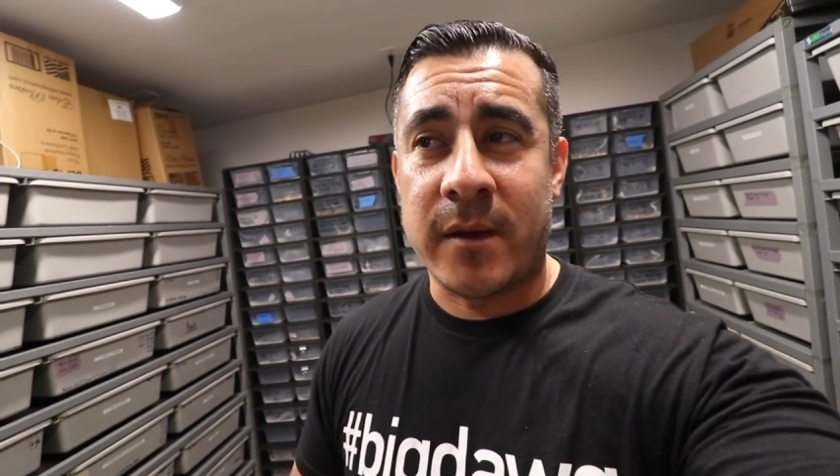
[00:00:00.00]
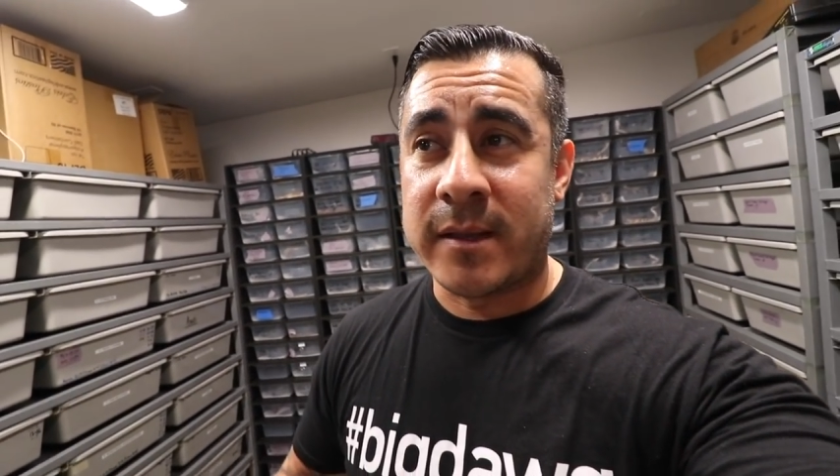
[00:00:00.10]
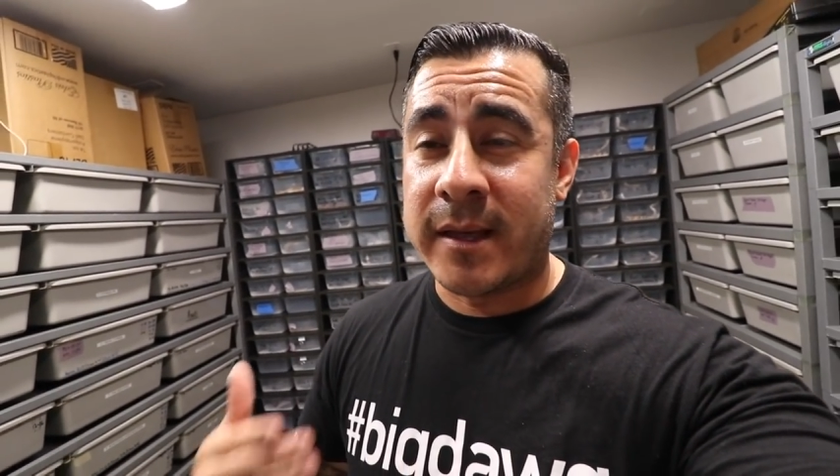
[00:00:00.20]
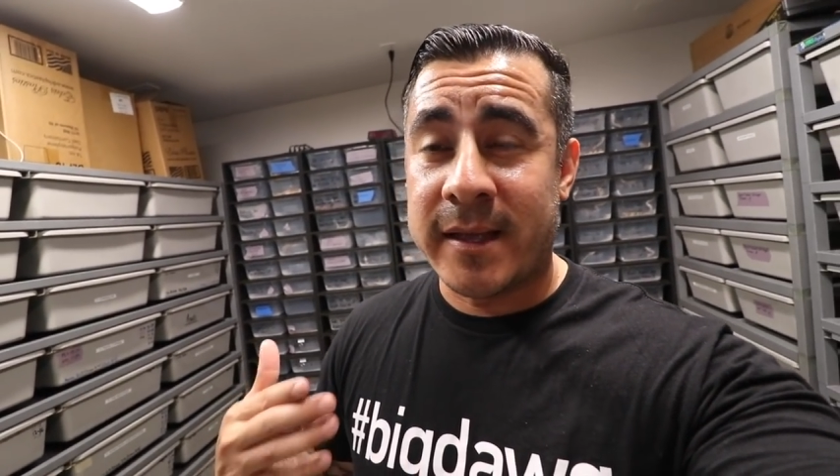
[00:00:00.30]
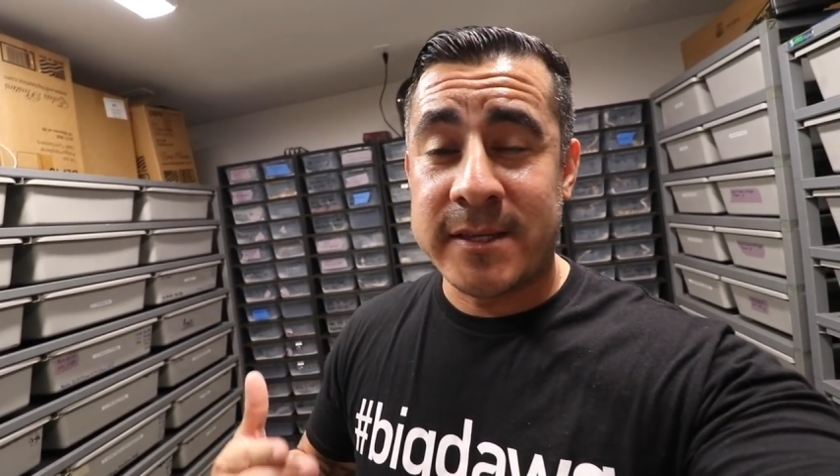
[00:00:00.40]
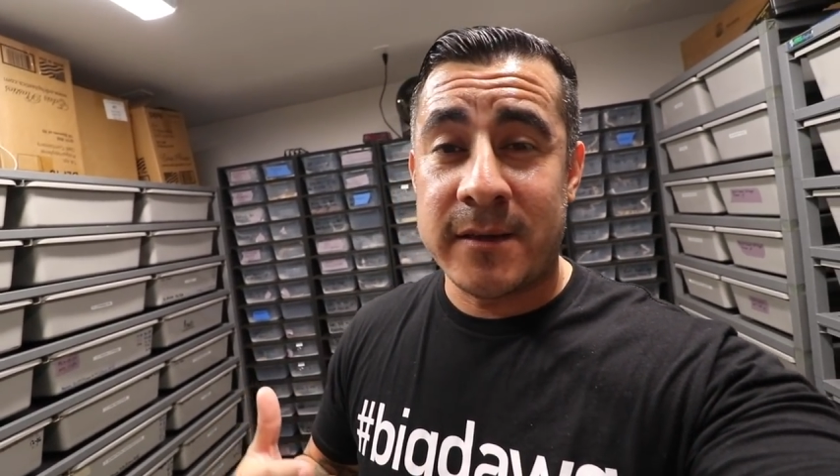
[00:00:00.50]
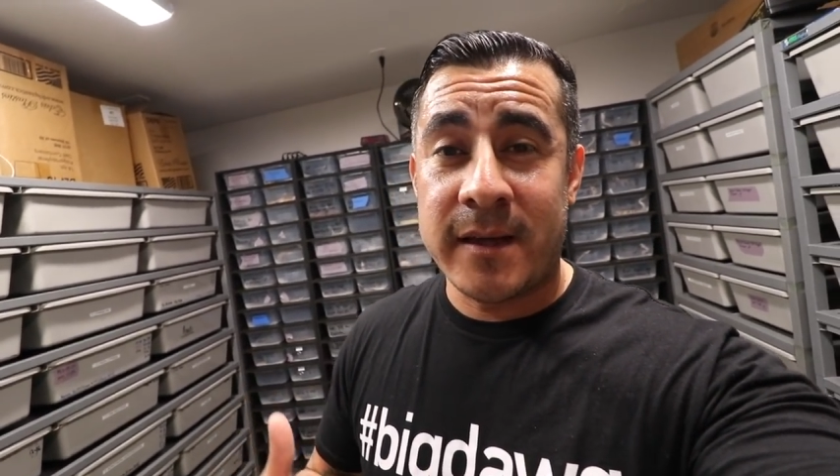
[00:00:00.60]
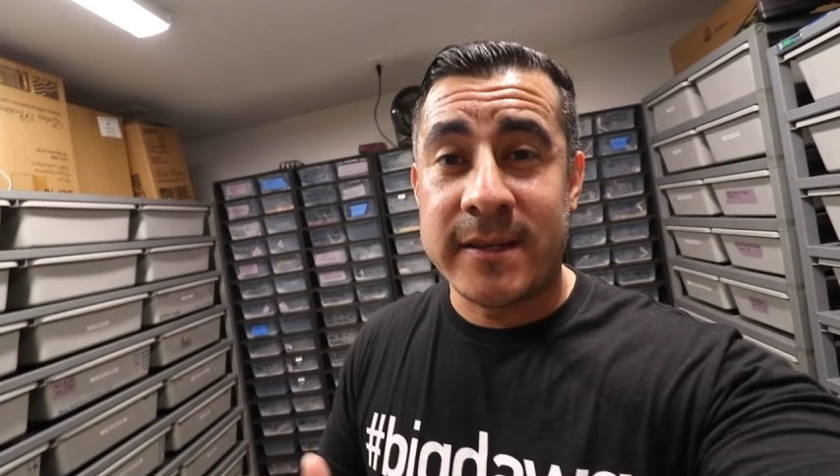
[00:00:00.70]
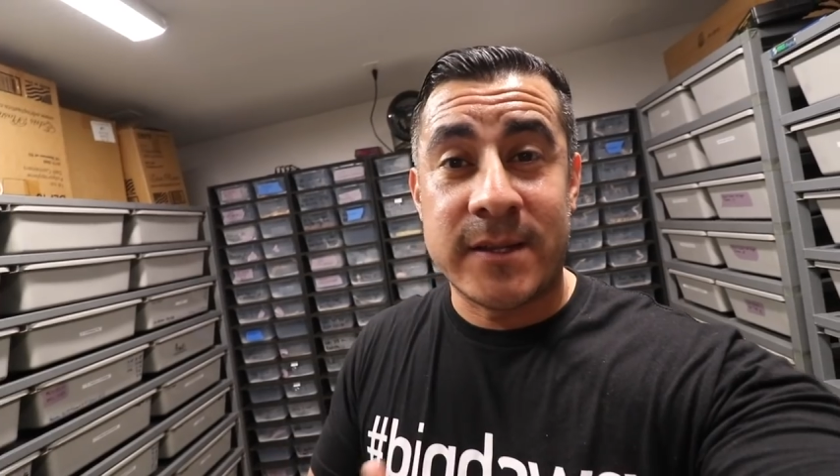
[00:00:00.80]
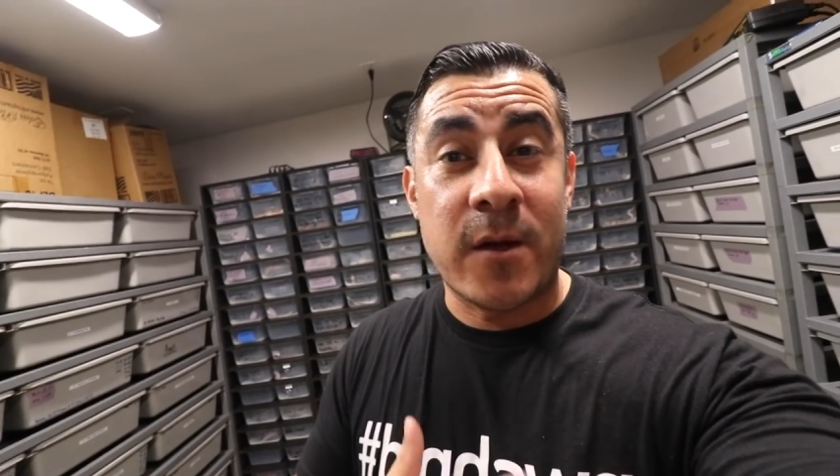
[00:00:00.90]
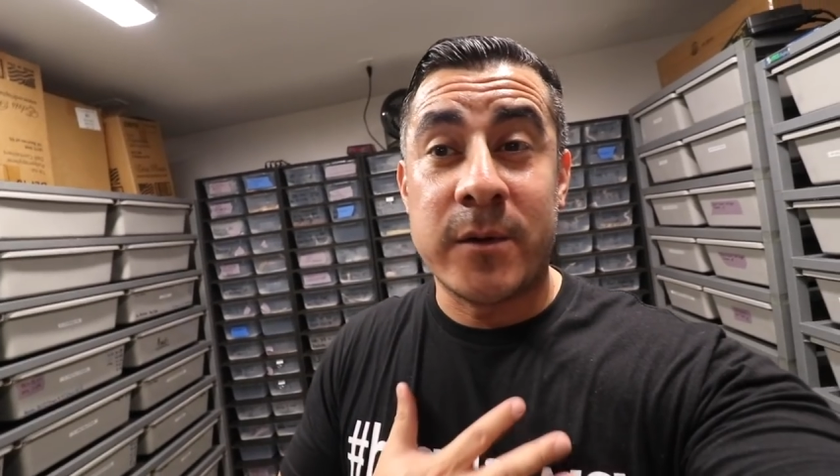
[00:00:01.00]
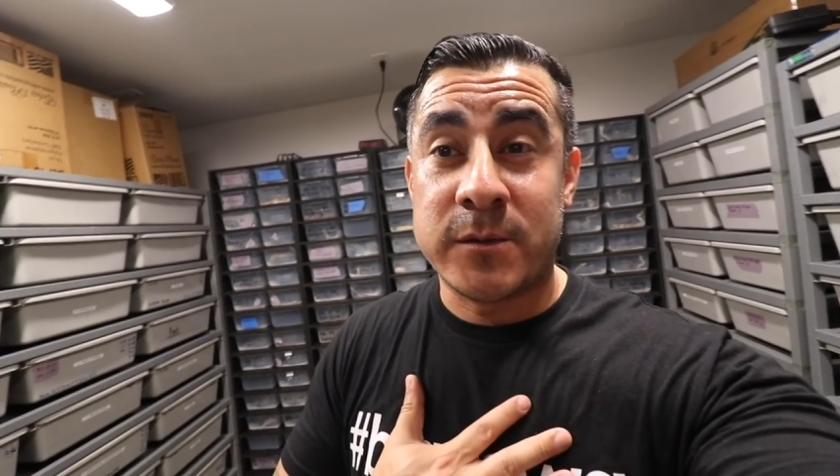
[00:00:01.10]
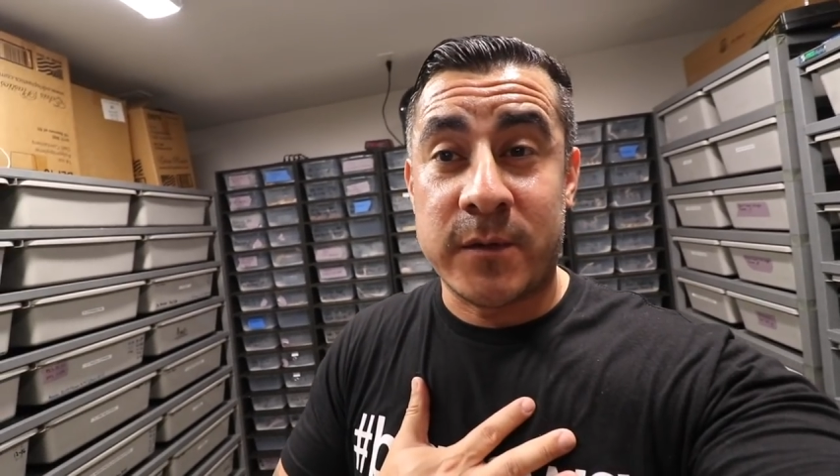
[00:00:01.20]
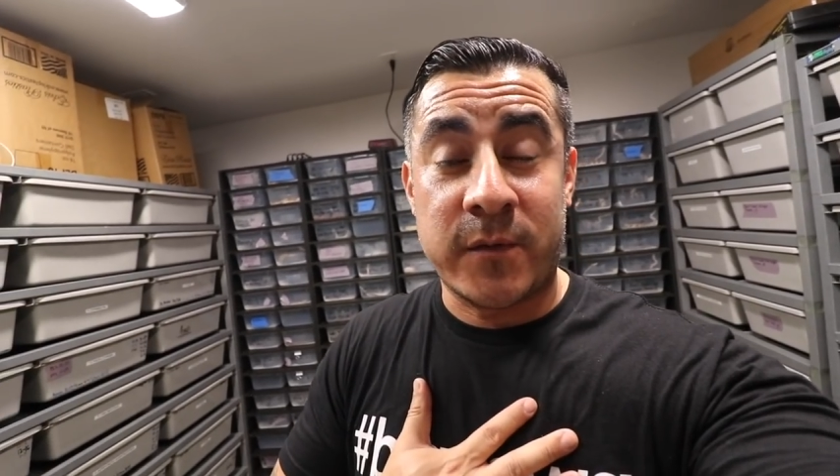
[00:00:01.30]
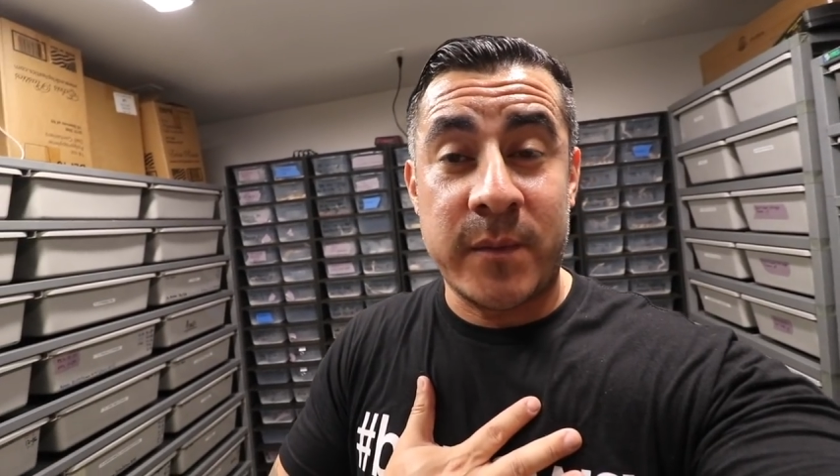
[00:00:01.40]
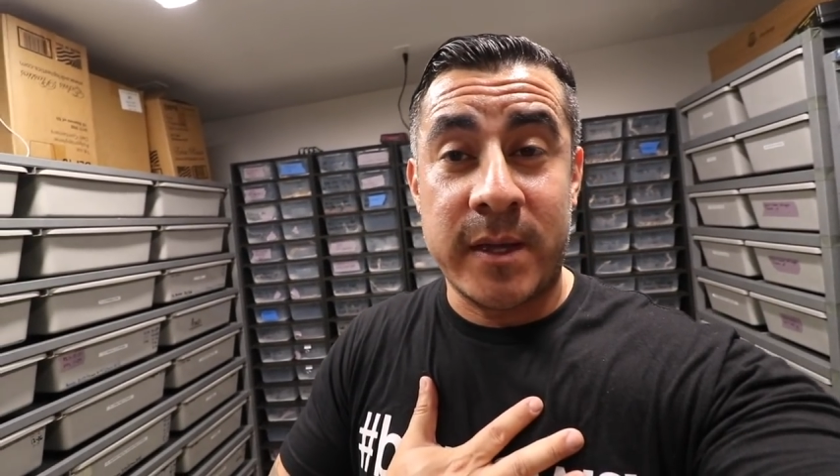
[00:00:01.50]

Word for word: And like I tell you guys, it always works for me.